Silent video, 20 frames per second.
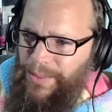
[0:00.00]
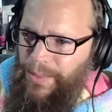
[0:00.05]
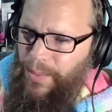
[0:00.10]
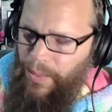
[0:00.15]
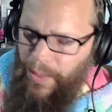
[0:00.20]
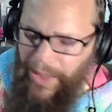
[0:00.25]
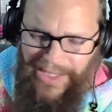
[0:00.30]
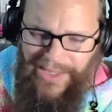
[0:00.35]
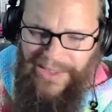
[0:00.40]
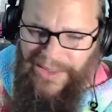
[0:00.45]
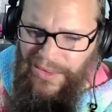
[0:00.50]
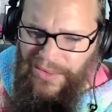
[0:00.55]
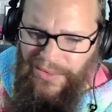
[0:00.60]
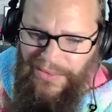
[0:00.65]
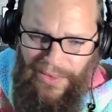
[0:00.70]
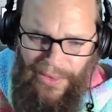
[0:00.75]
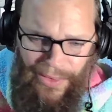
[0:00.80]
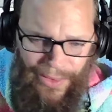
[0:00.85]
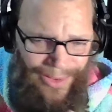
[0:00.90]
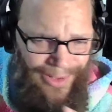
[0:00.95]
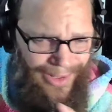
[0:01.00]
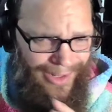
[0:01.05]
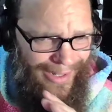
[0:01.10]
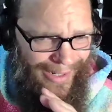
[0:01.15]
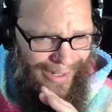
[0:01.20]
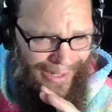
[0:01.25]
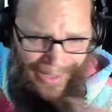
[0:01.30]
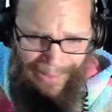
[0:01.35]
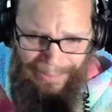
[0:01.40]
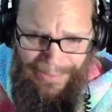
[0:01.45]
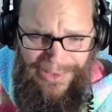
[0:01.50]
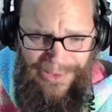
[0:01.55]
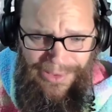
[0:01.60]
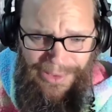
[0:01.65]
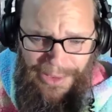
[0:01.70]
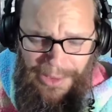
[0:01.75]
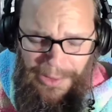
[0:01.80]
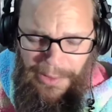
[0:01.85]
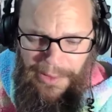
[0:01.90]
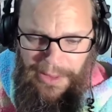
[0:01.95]
way too far?
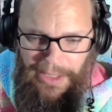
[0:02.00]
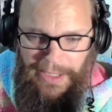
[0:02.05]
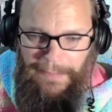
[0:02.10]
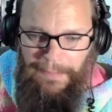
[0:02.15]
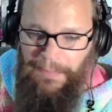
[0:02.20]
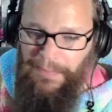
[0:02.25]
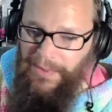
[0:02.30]
Absolutely.